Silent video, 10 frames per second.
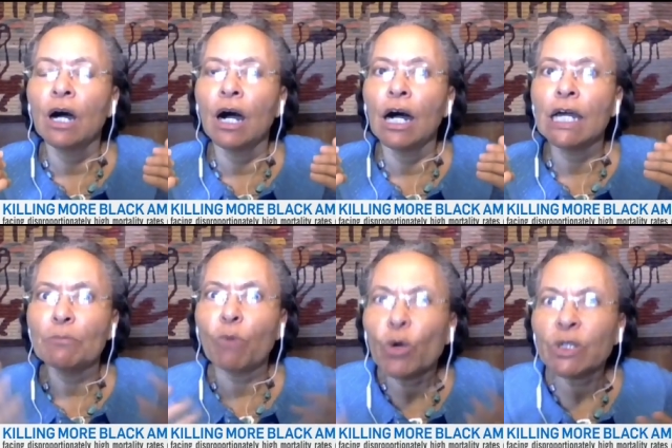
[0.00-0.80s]
uh,
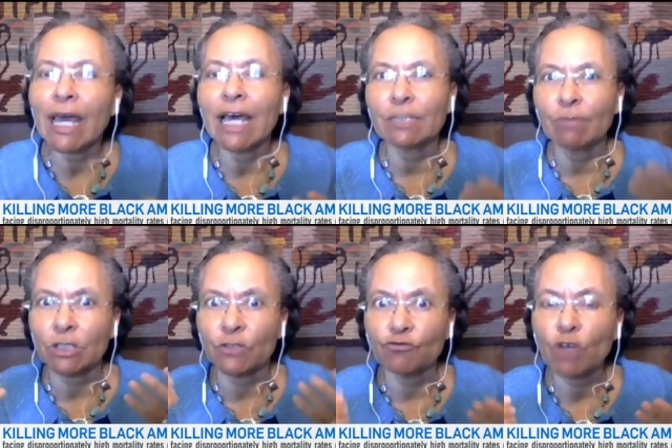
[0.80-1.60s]
important
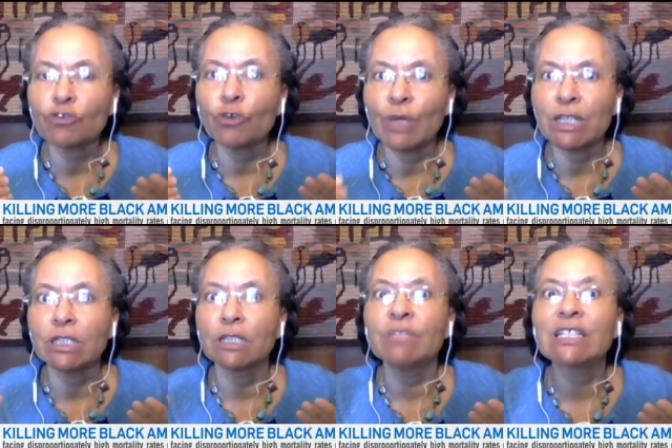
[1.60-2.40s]
aspects of structural
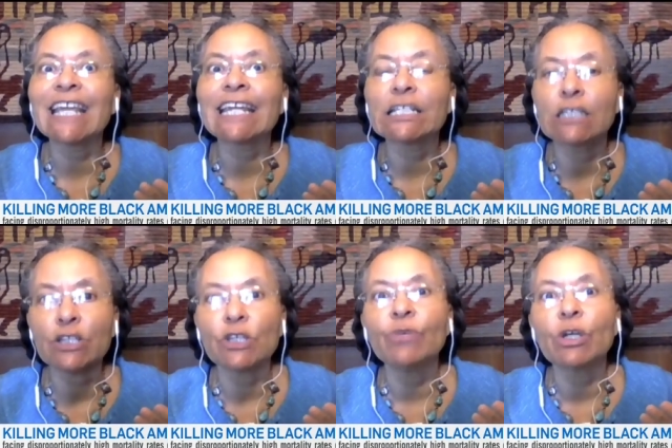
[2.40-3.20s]
racism is that it
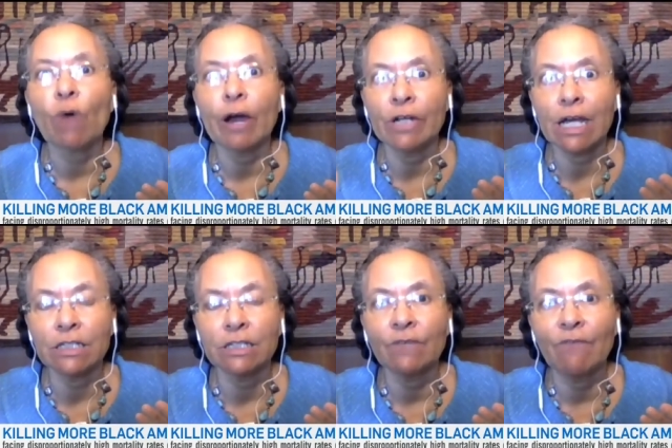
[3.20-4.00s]
doesn't require an
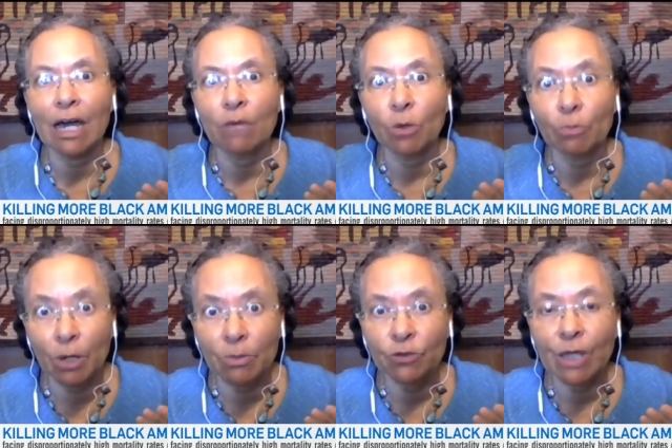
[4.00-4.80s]
identifiable
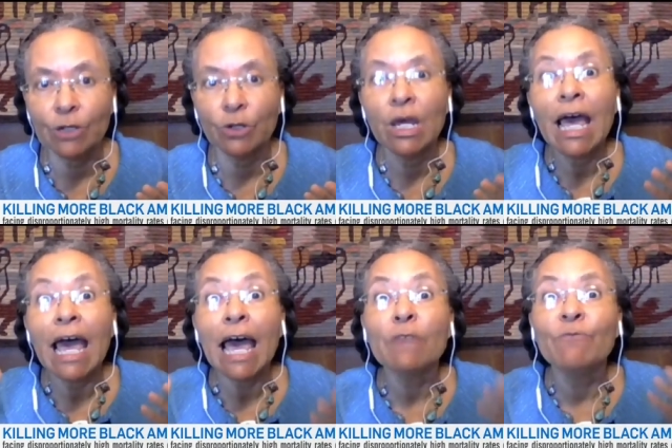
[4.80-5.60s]
perpetrator,
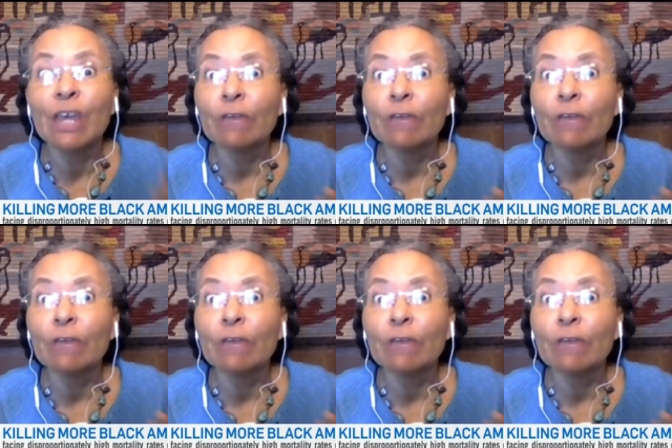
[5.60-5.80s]
mm-hmm. and